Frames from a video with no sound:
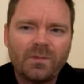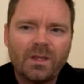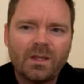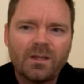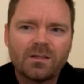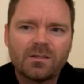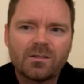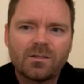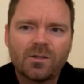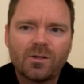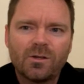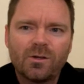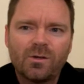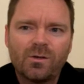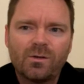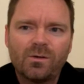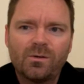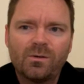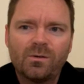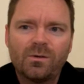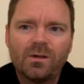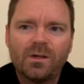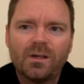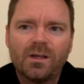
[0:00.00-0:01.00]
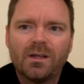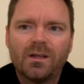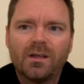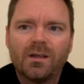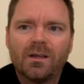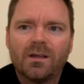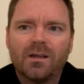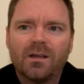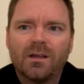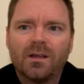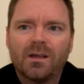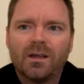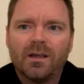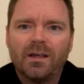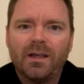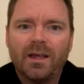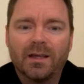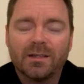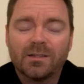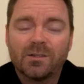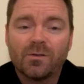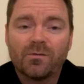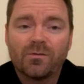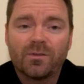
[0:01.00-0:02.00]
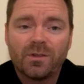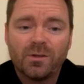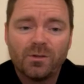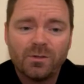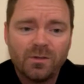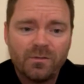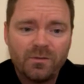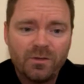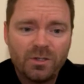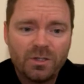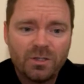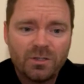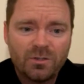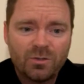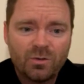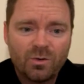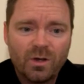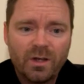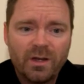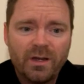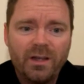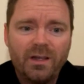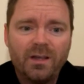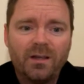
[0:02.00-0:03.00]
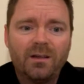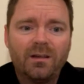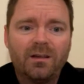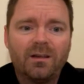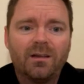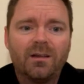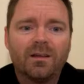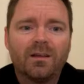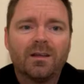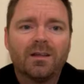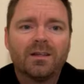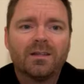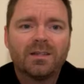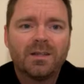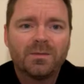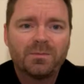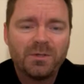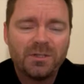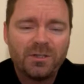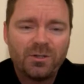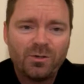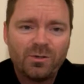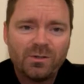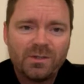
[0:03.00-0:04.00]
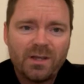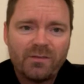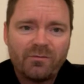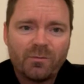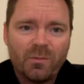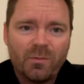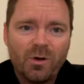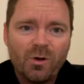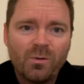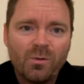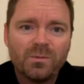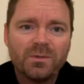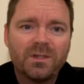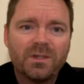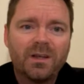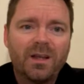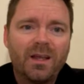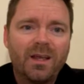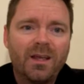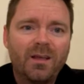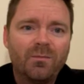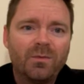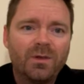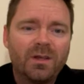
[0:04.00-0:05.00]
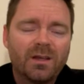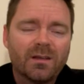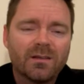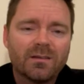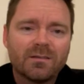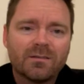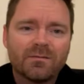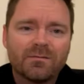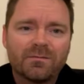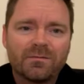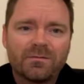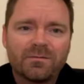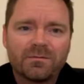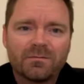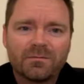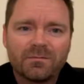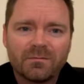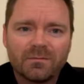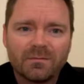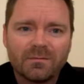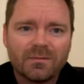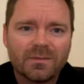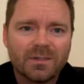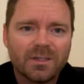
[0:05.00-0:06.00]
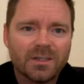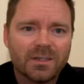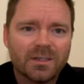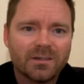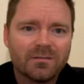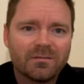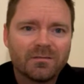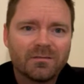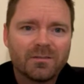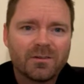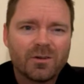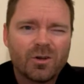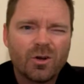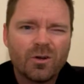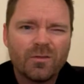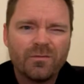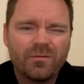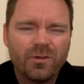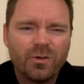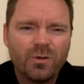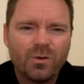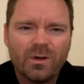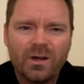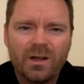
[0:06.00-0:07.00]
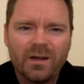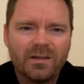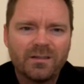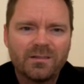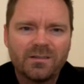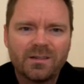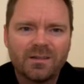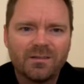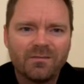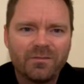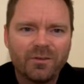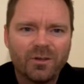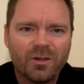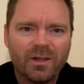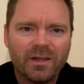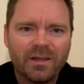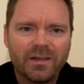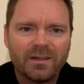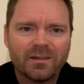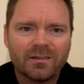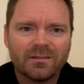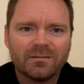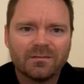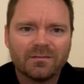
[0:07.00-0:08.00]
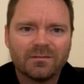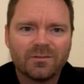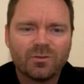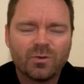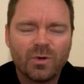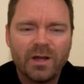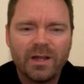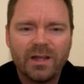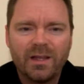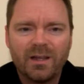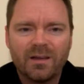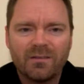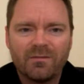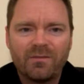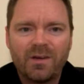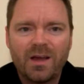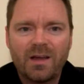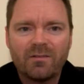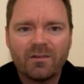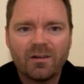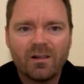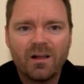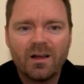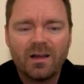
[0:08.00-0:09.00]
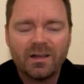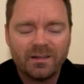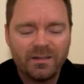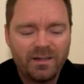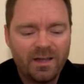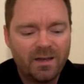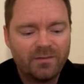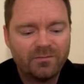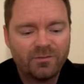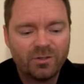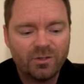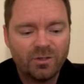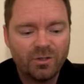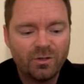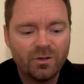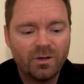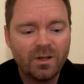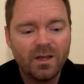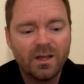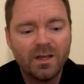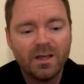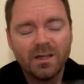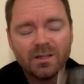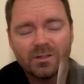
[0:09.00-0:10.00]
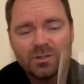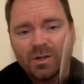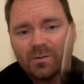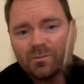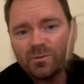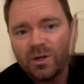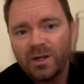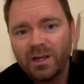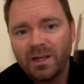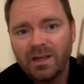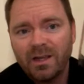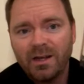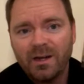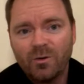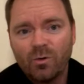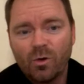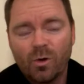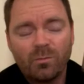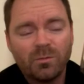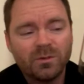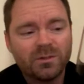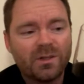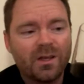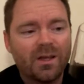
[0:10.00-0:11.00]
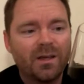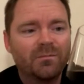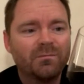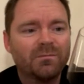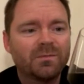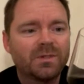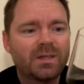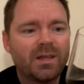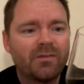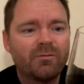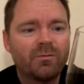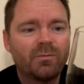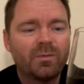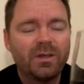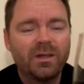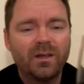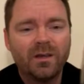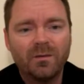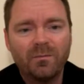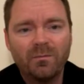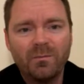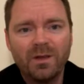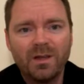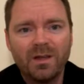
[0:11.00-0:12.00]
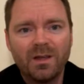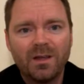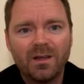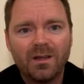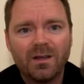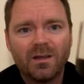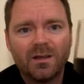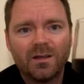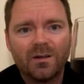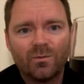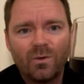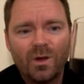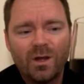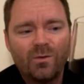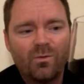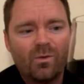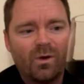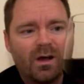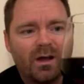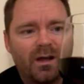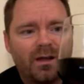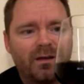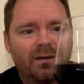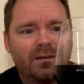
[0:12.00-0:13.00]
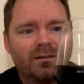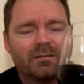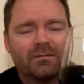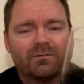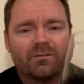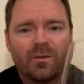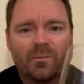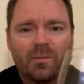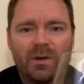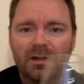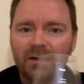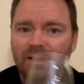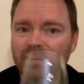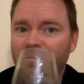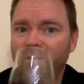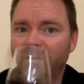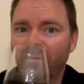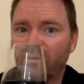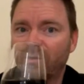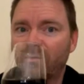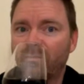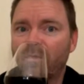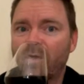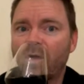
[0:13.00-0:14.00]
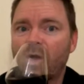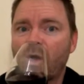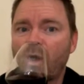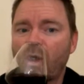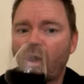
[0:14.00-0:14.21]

So yeah, so for those of you just joining, Tipsy Tuesday from home today because of the curfew, and I just didn't feel like drinking at 5 o'clock in the afternoon. So I'm drinking at a normal time, 7 p.m., red wine from my living room